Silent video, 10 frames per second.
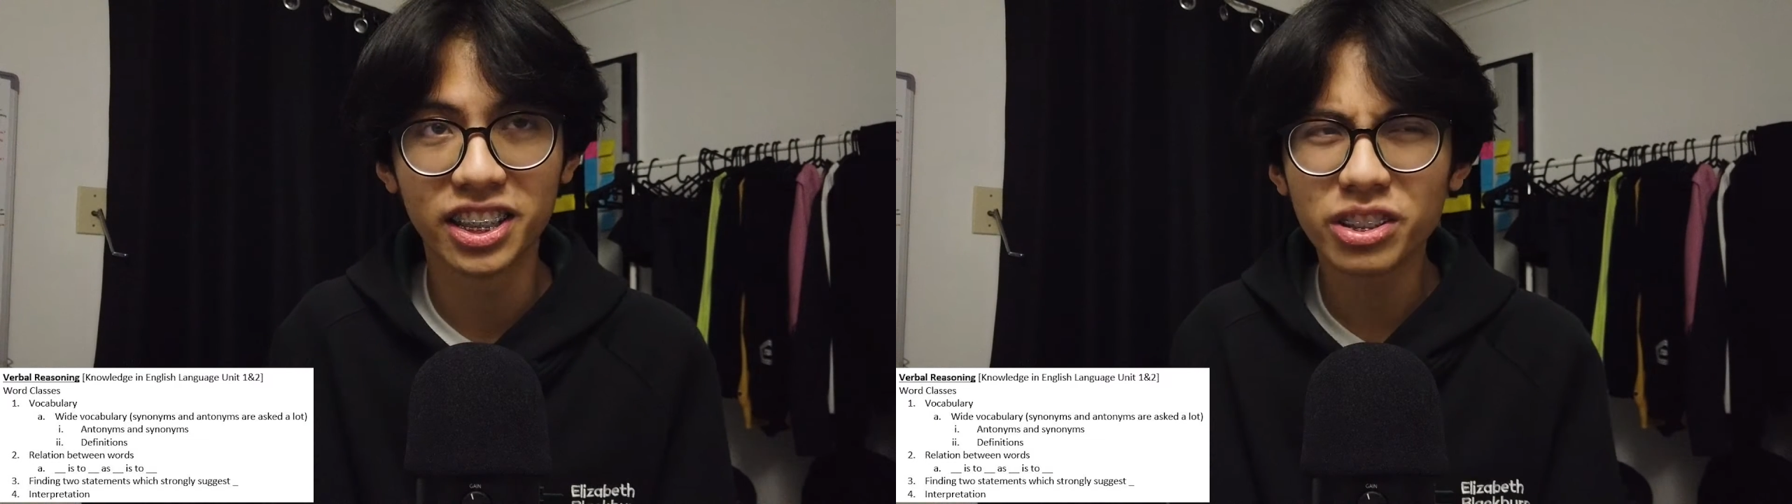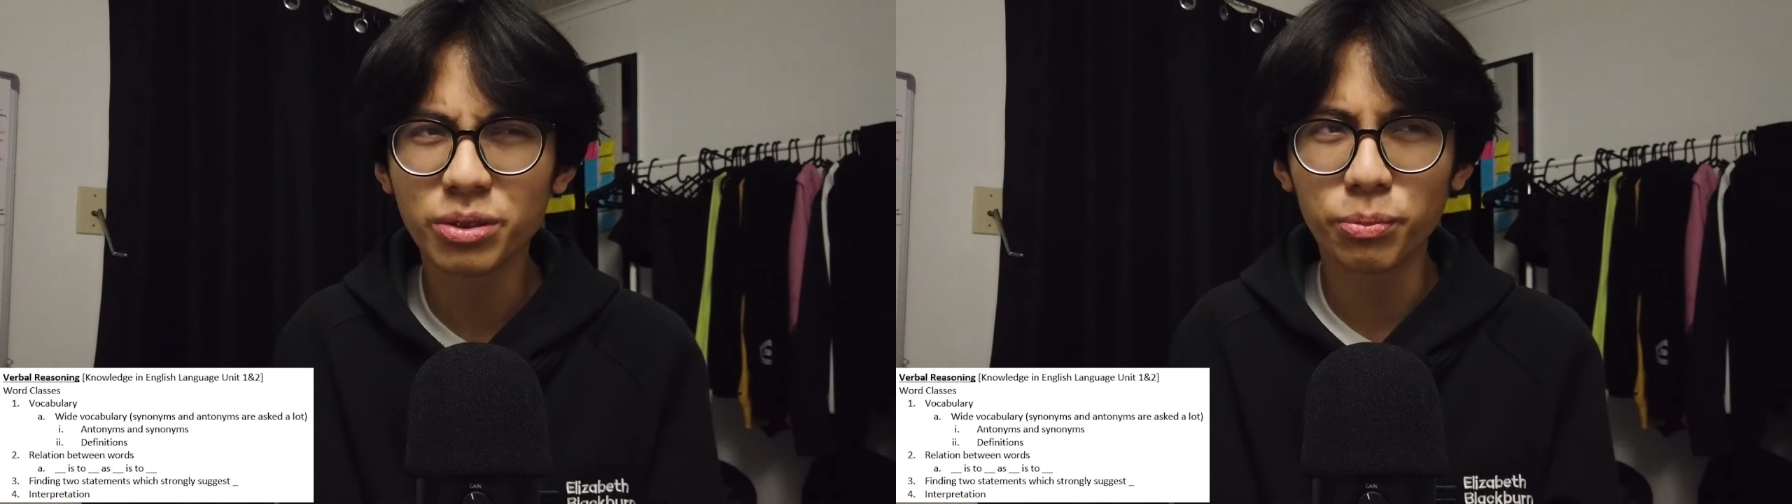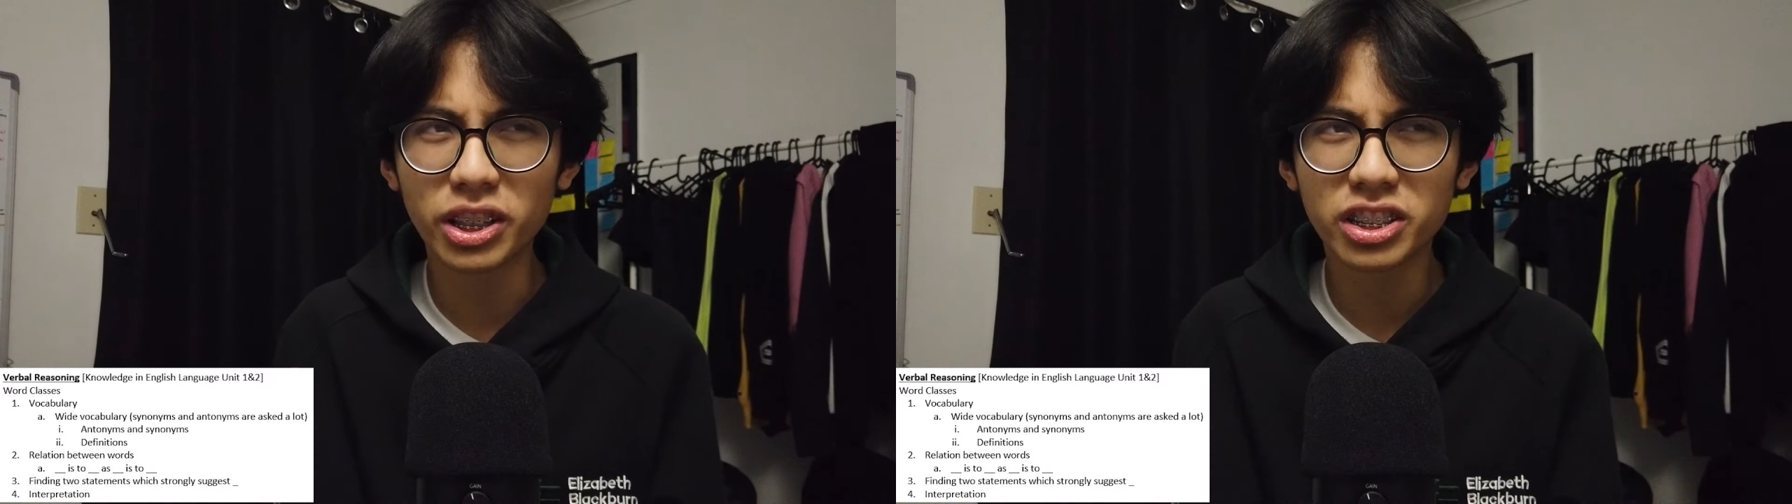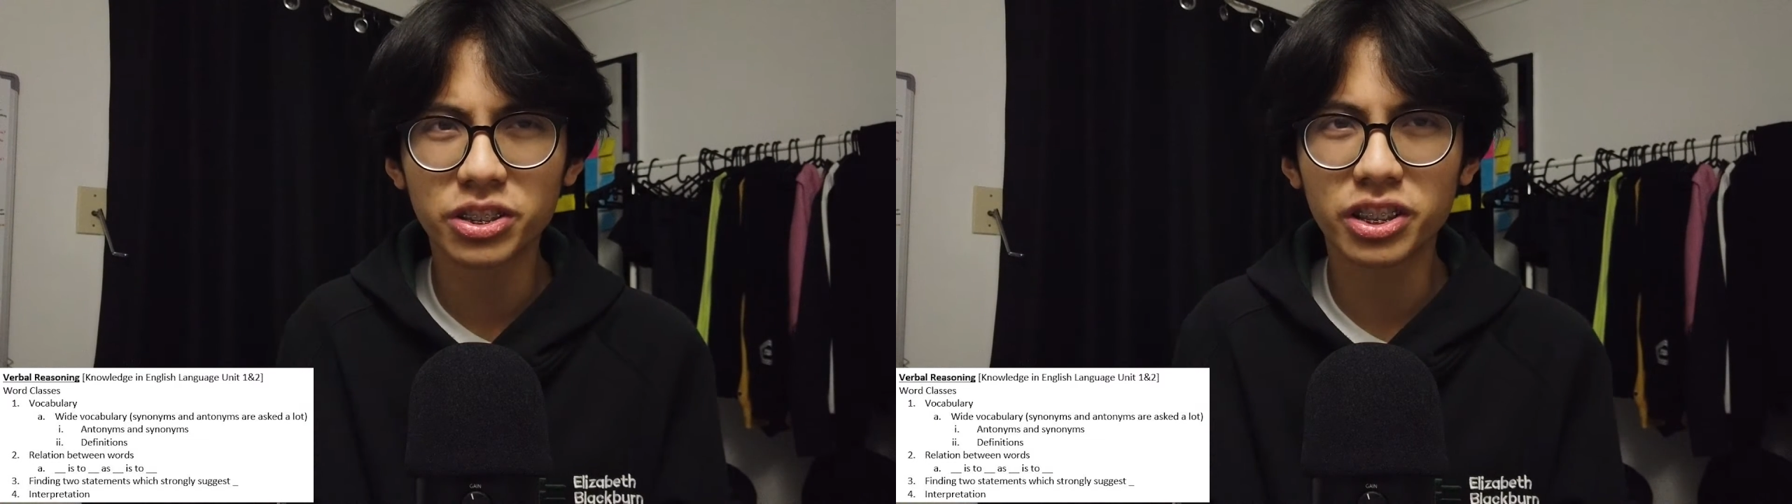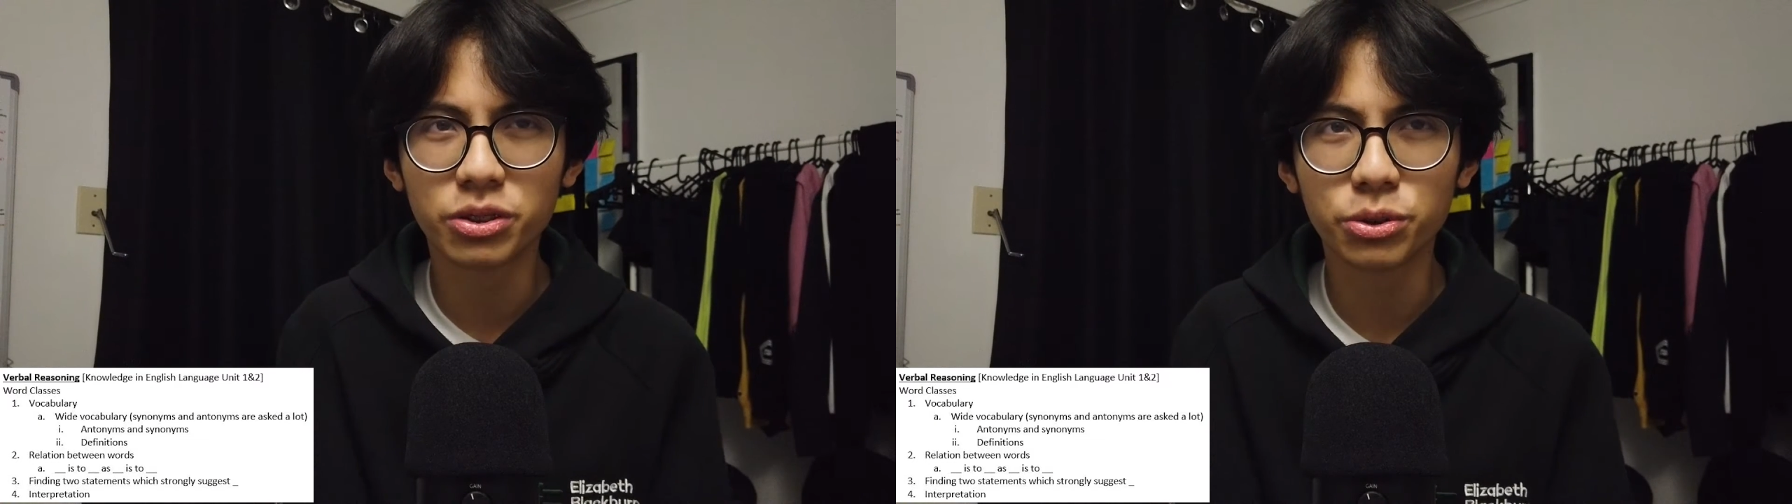There isn't much
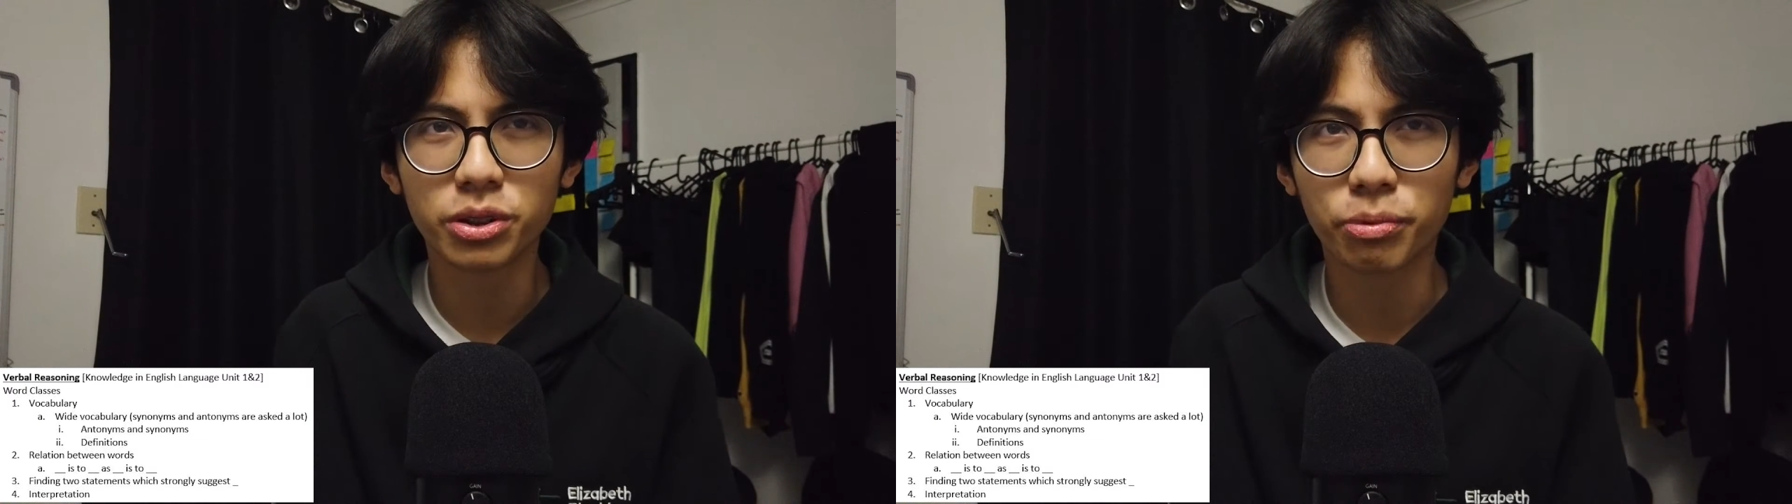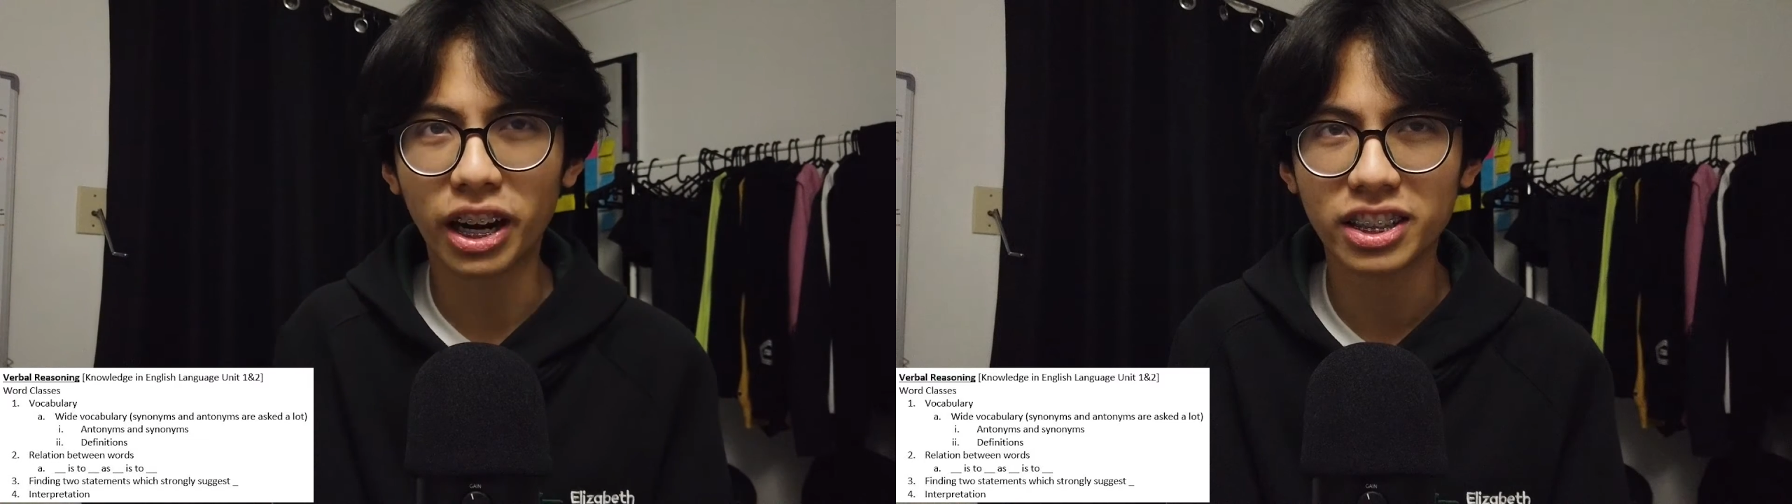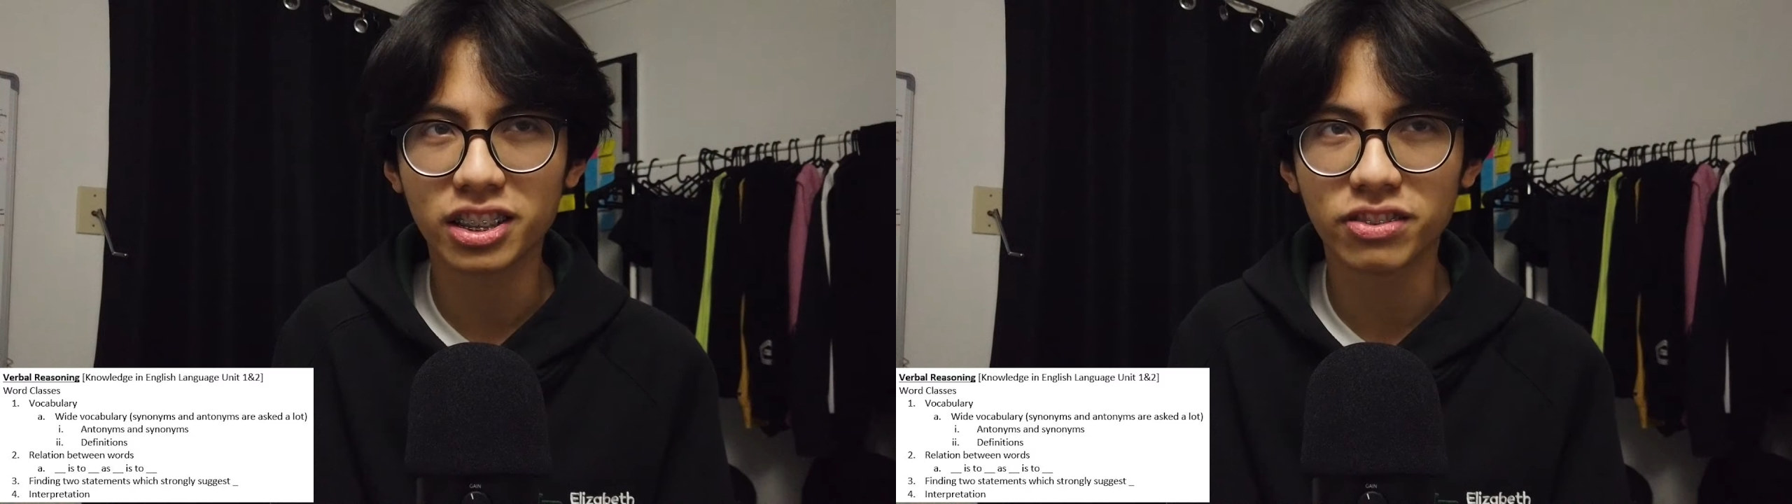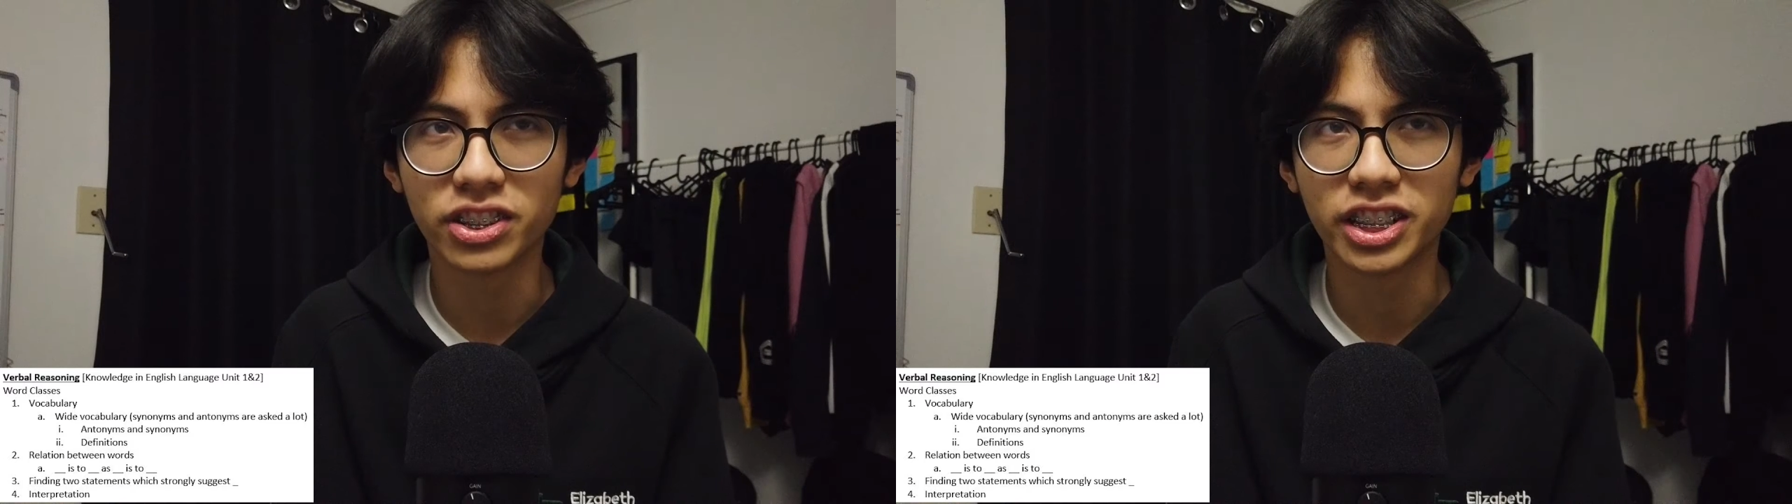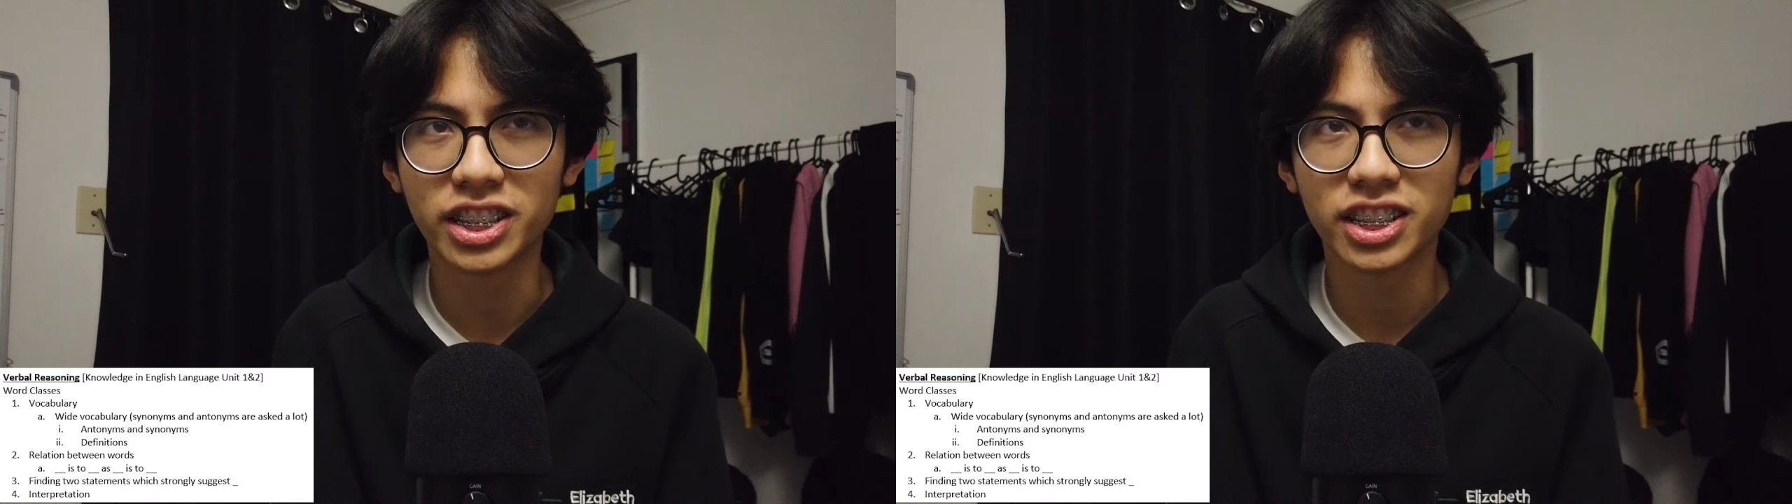you can do to practice practice
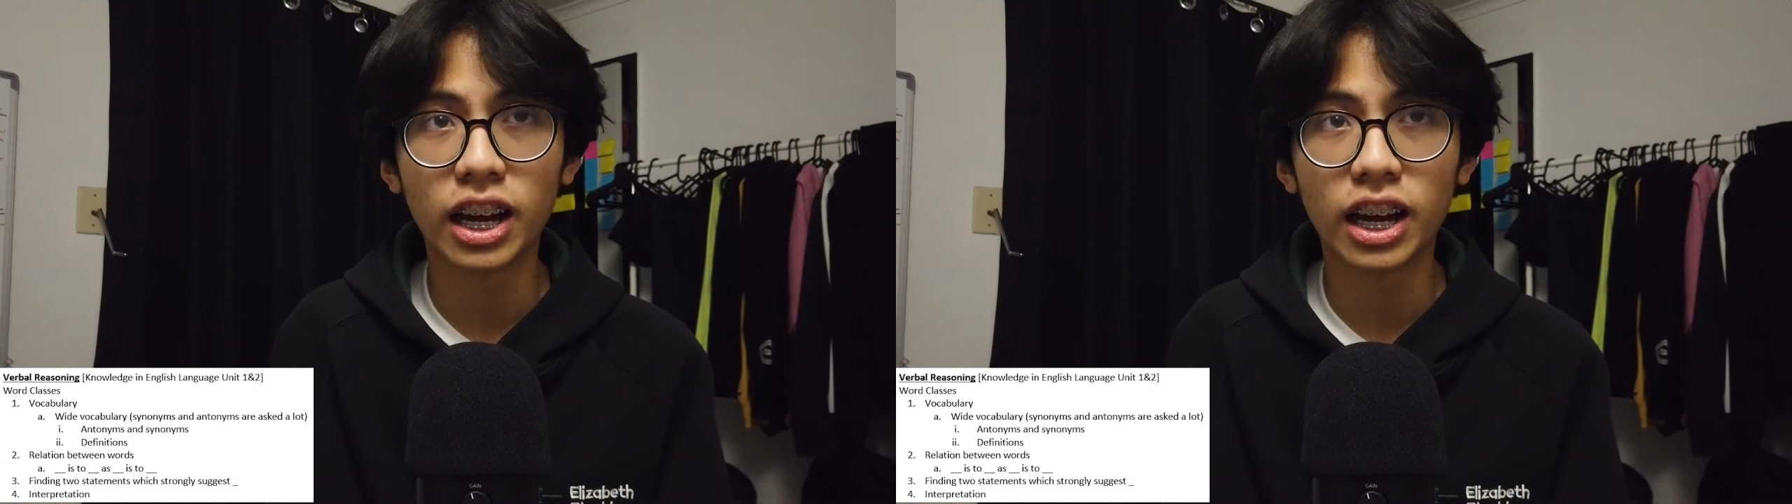for this.